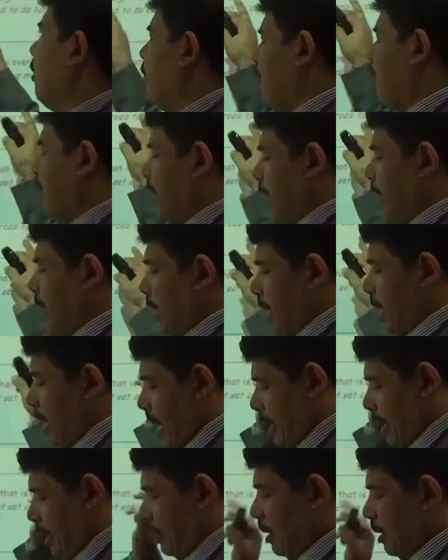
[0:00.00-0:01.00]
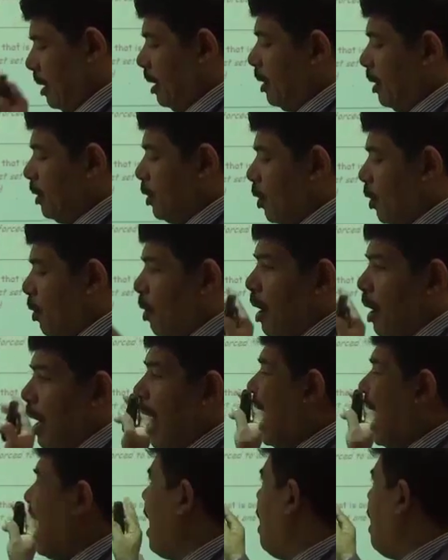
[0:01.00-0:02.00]
every night.
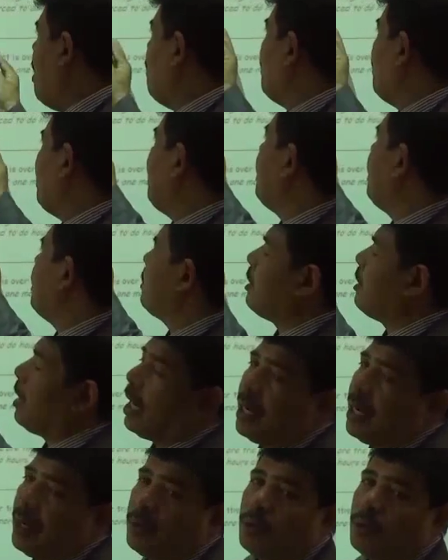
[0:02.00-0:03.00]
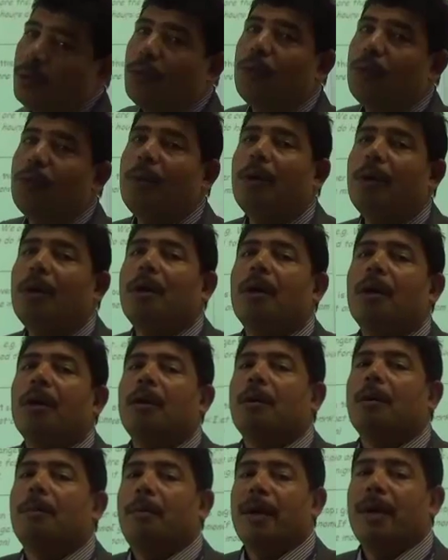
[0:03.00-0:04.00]
So, how he is trying to
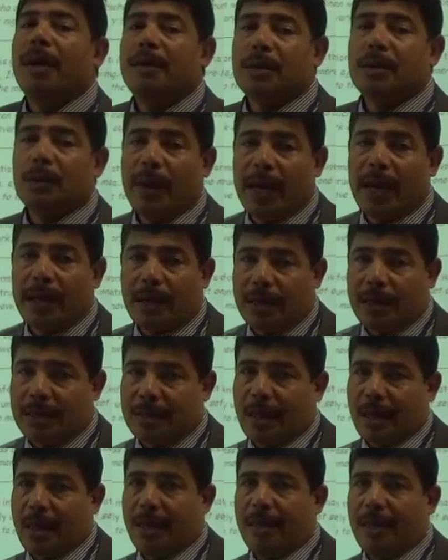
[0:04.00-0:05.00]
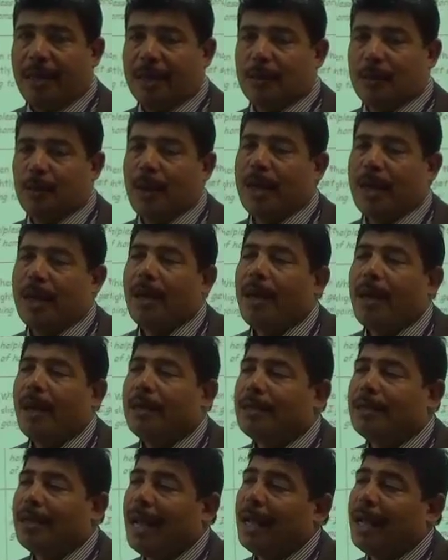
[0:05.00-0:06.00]
persuade us in this
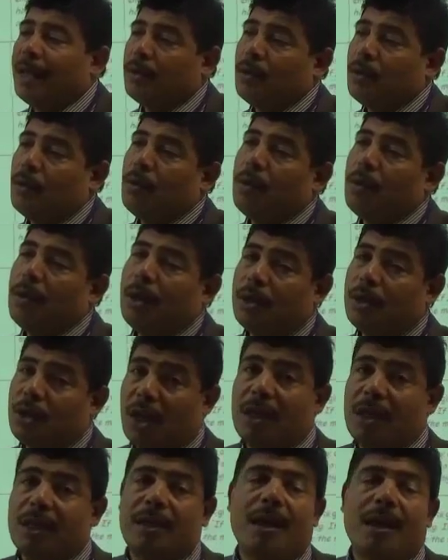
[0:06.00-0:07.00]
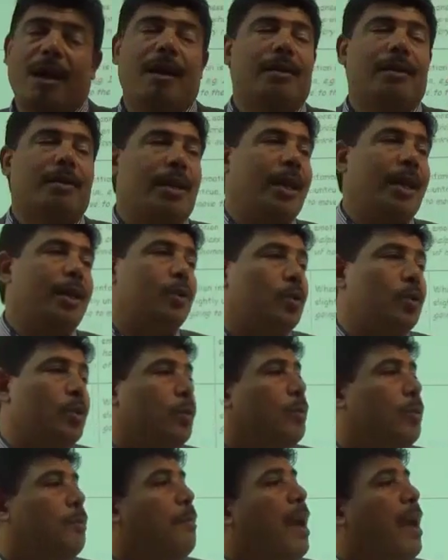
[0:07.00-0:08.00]
way? Children are trying
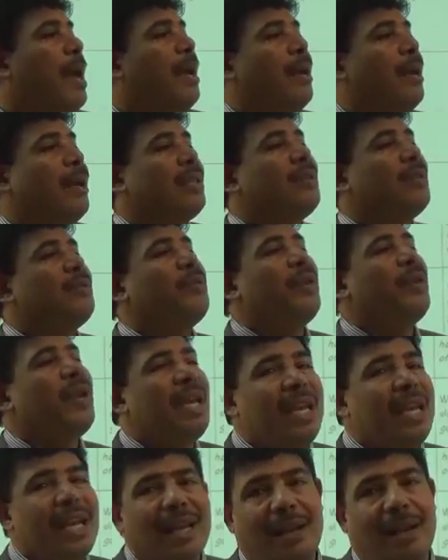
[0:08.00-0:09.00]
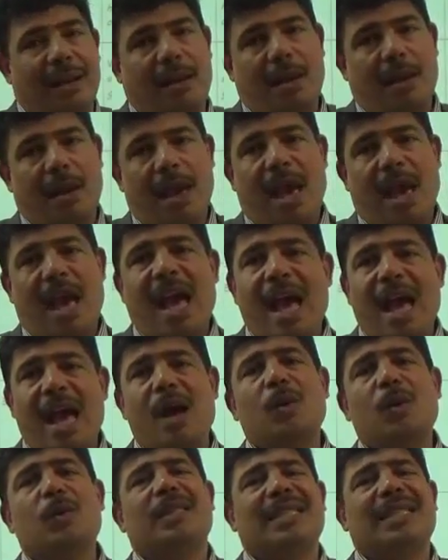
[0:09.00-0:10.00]
to make us feel
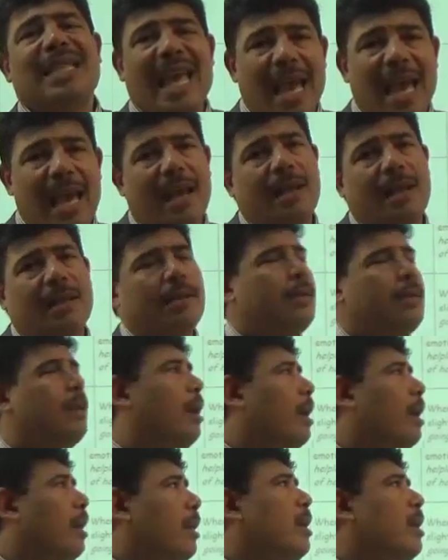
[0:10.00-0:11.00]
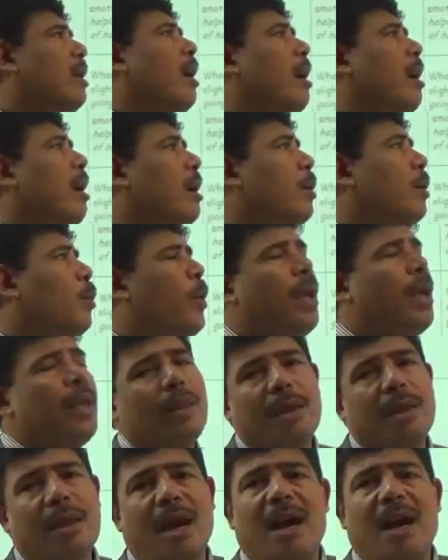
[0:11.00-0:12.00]
how sad they are
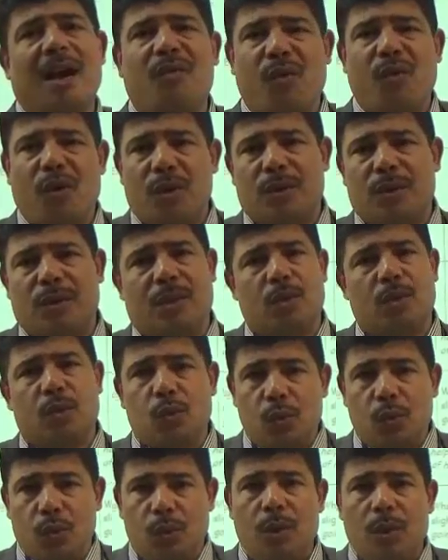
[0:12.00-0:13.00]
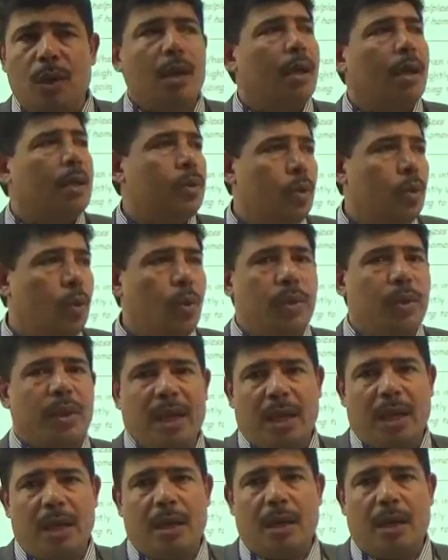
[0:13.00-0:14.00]
when they are forced to
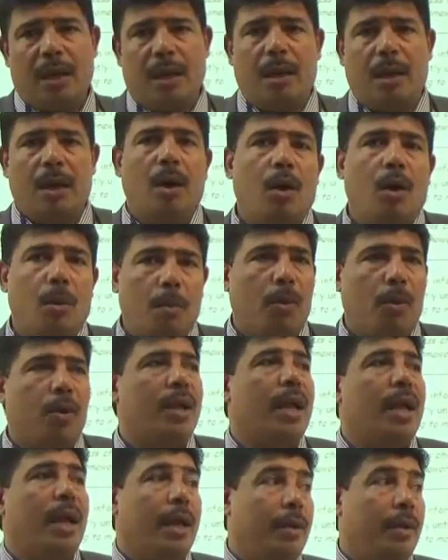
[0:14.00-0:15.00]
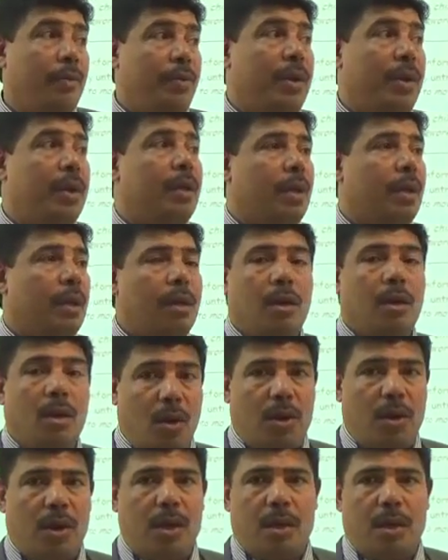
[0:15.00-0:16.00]
do their homework, even
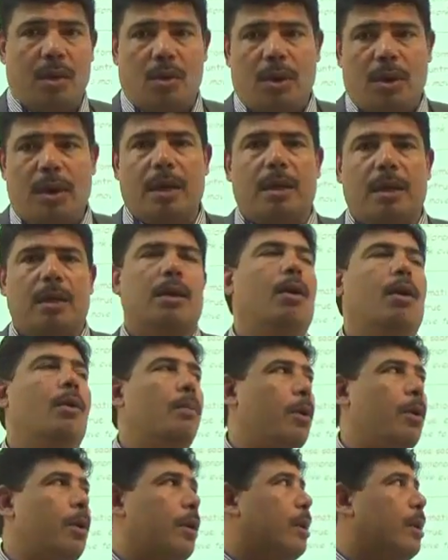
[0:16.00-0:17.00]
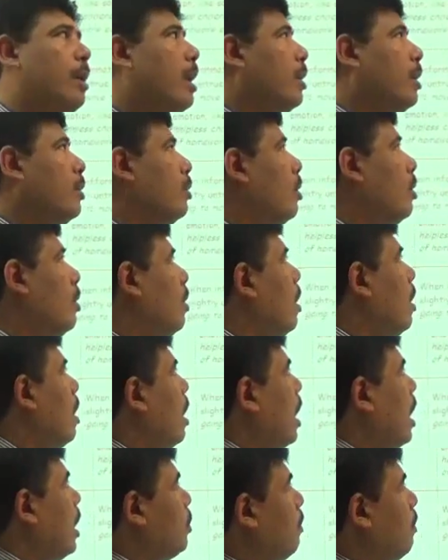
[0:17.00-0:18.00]
long homework. I
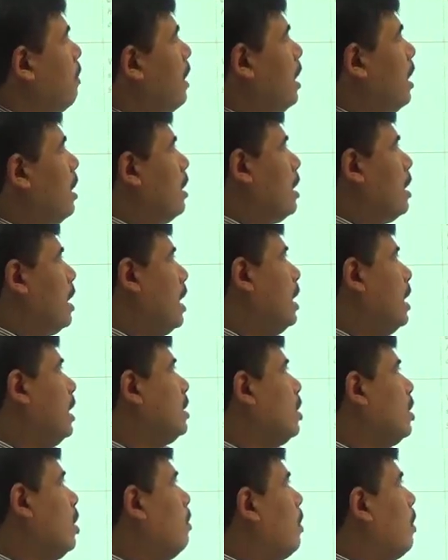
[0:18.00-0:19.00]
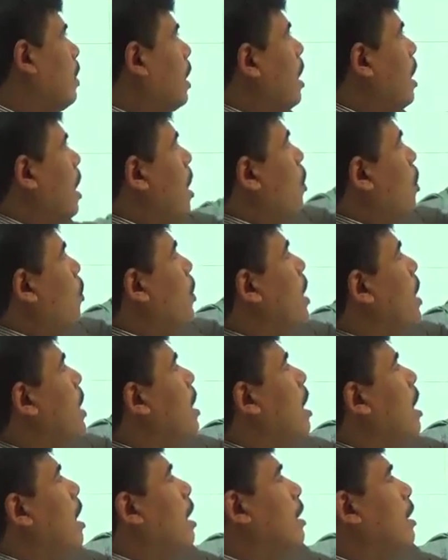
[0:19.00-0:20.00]
don't mean the easy homework.
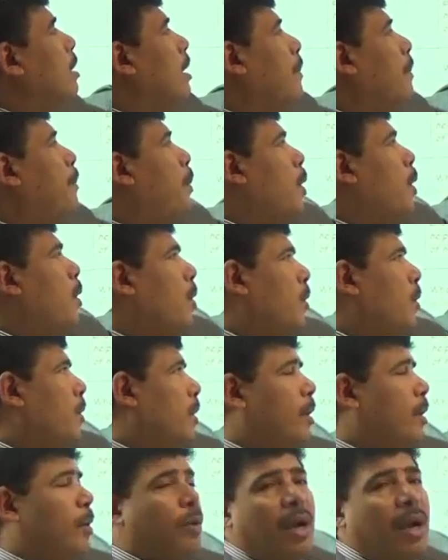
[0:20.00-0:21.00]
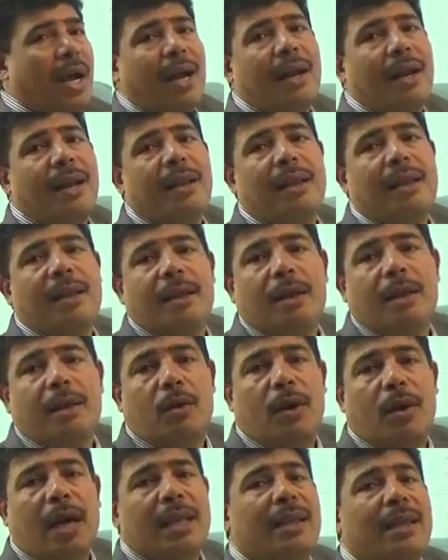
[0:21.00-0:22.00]
We are the poor. Look
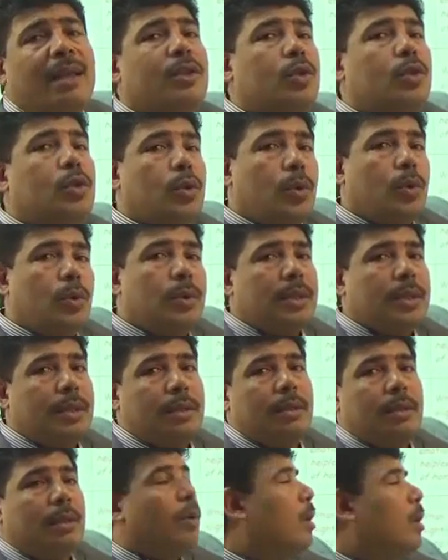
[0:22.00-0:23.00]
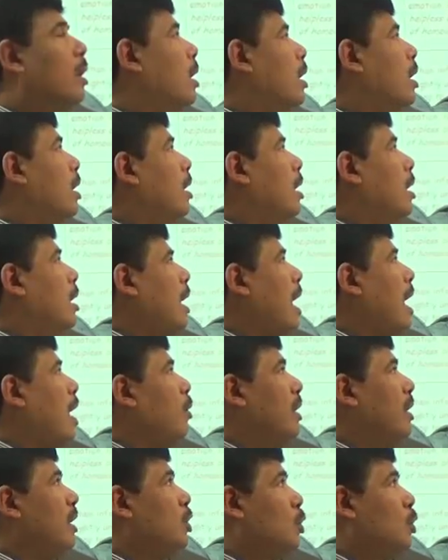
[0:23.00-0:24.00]
at the choose,
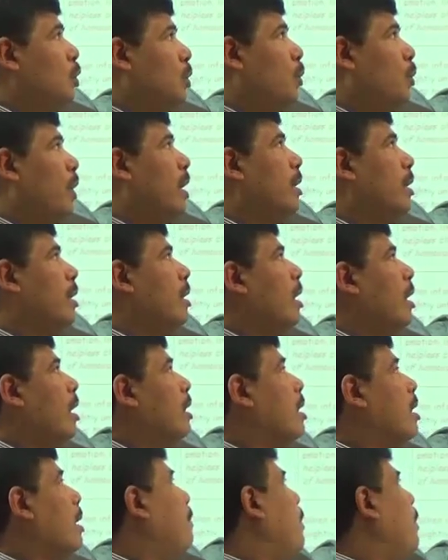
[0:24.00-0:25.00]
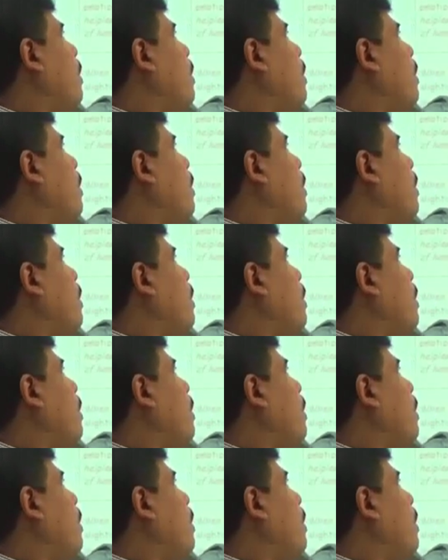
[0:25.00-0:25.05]
how we choose word.